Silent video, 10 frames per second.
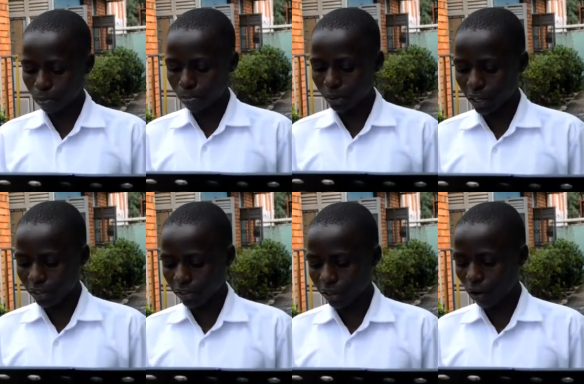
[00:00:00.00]

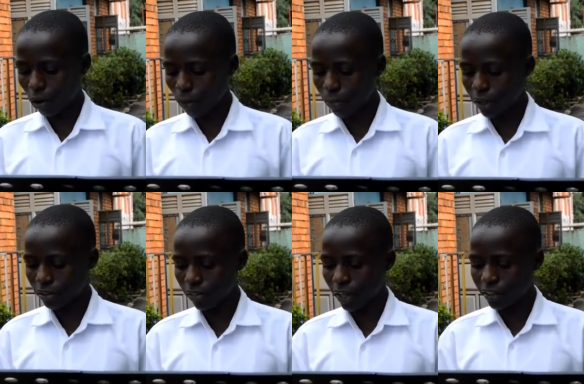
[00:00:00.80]
piercing objects
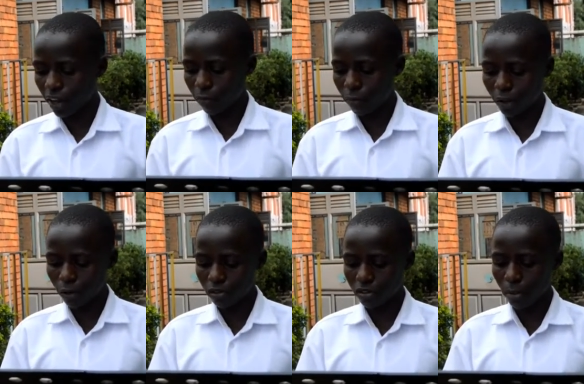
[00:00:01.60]
that have been
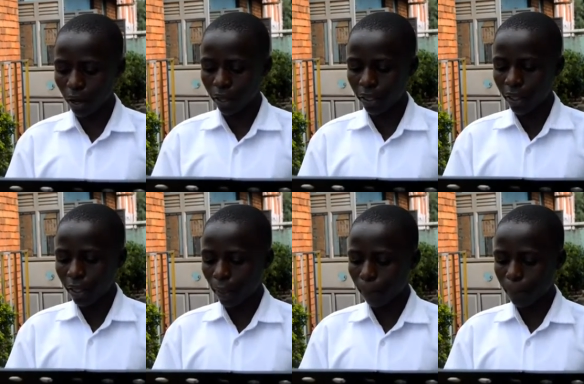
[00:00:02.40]
used by
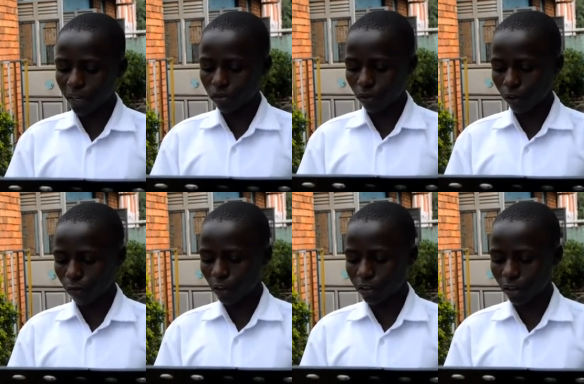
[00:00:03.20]
a person
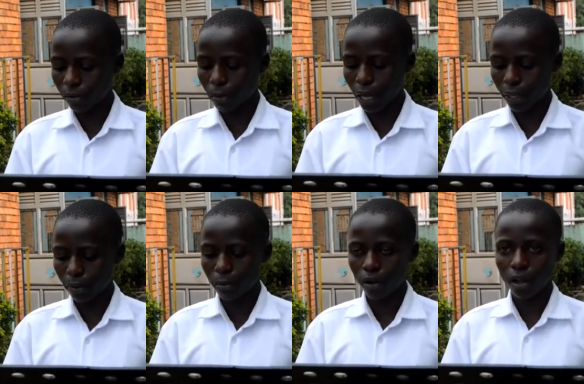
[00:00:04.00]
infected by
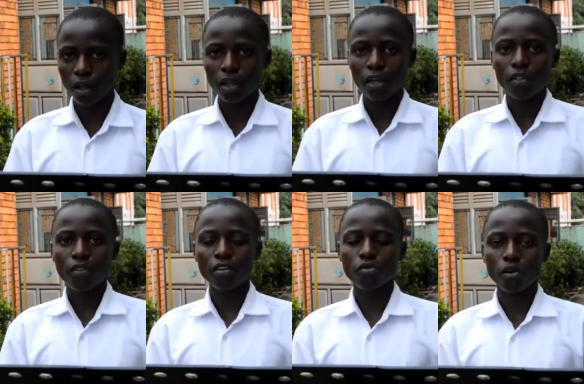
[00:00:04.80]
Ebola.
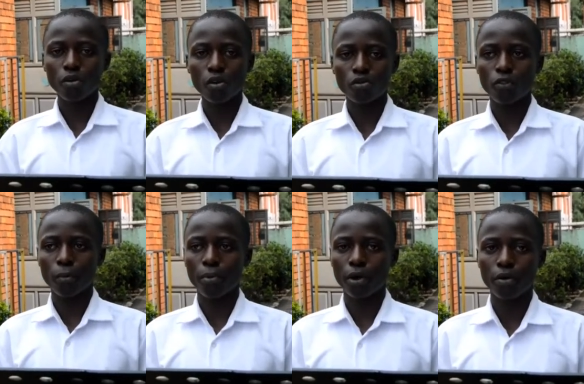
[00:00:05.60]
This will go to the
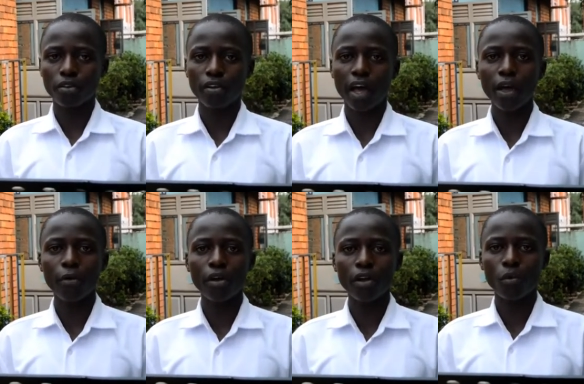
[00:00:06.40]
parents. I
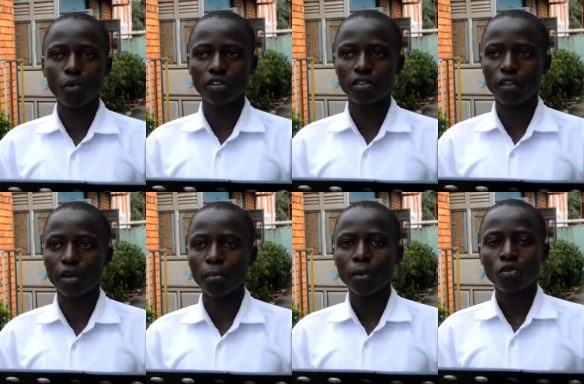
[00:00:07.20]
will request
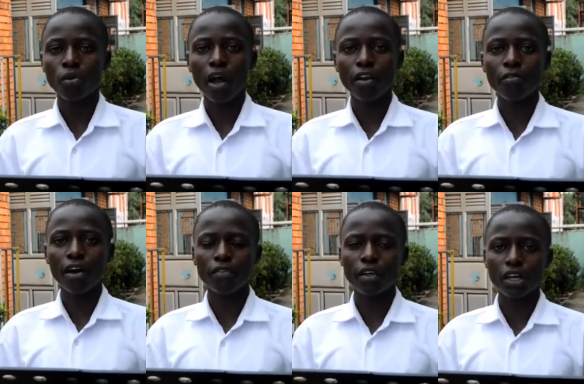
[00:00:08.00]
them to
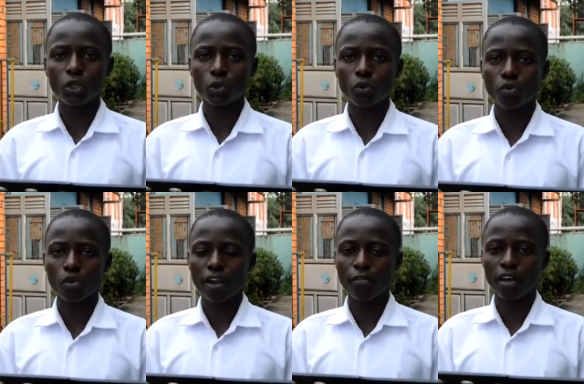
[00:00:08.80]

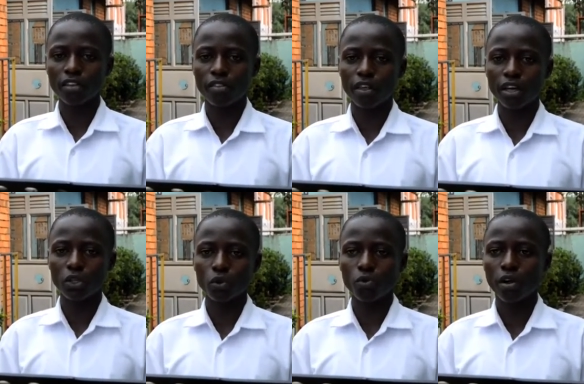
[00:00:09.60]
advise their
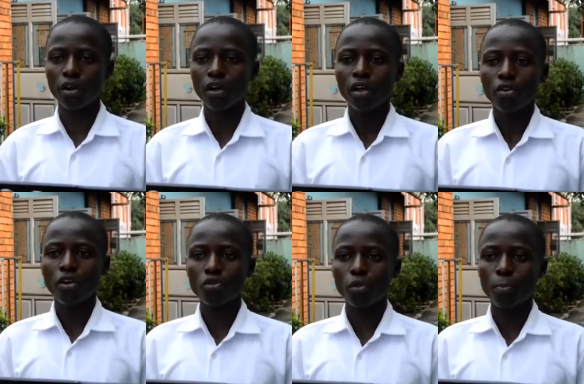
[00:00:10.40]
children
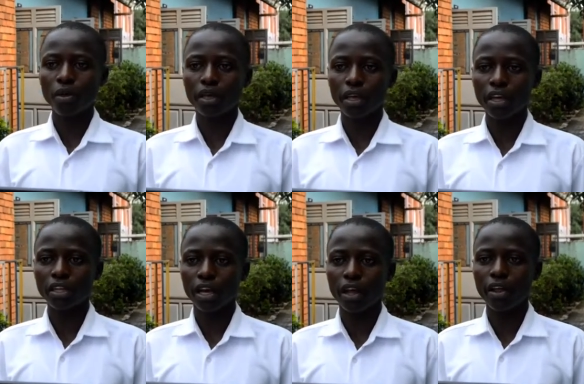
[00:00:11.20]
not to pick each
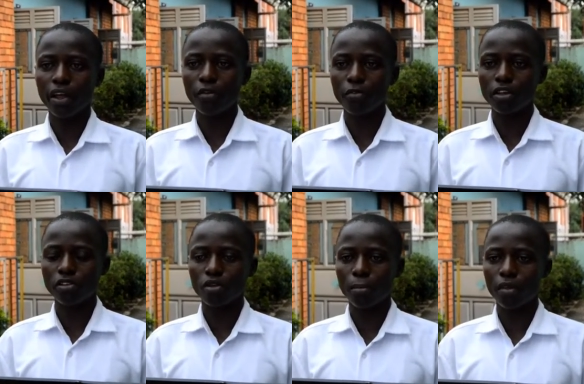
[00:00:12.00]
and every
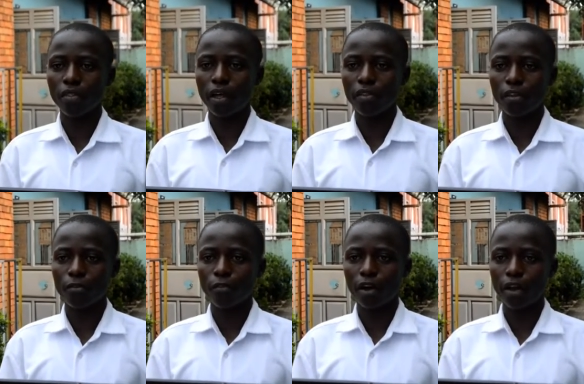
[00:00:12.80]
instrument that they
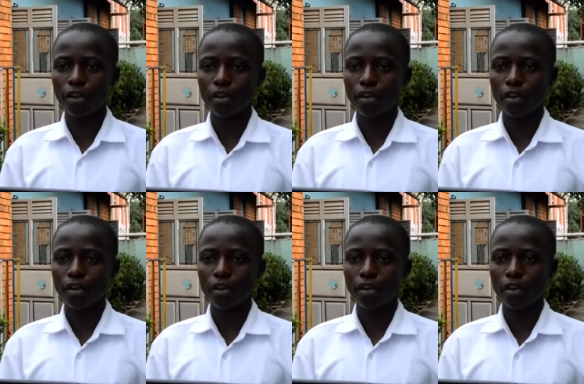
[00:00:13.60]
find,